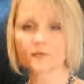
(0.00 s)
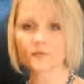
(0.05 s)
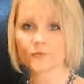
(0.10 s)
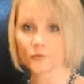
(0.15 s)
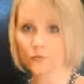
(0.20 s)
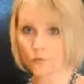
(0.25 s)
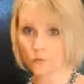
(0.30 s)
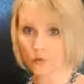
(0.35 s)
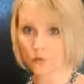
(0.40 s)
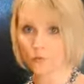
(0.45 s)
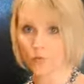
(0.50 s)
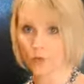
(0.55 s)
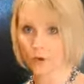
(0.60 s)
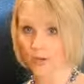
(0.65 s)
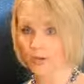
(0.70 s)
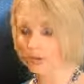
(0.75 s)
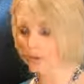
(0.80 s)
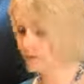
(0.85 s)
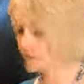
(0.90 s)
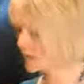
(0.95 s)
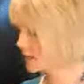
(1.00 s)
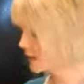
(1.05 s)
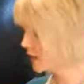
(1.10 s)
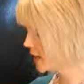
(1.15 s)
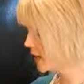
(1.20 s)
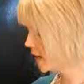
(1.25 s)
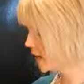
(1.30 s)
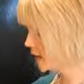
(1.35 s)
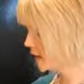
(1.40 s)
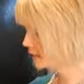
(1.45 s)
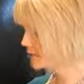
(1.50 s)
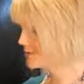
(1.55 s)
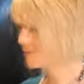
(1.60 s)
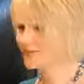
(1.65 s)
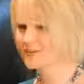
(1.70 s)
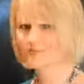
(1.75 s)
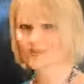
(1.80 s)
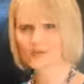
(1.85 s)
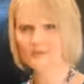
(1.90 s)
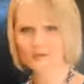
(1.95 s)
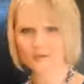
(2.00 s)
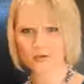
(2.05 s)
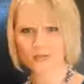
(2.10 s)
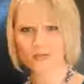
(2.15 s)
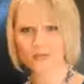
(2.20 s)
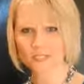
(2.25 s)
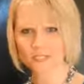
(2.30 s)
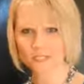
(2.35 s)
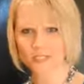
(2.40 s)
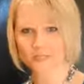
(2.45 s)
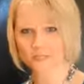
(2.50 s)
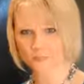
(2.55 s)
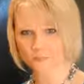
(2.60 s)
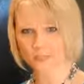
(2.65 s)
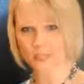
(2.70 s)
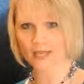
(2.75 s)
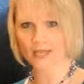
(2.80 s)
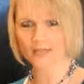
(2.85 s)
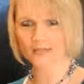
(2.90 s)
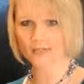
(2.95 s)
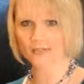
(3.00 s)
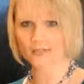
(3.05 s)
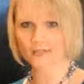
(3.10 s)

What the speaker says: lukewarm water. You'd be amazed how much they expand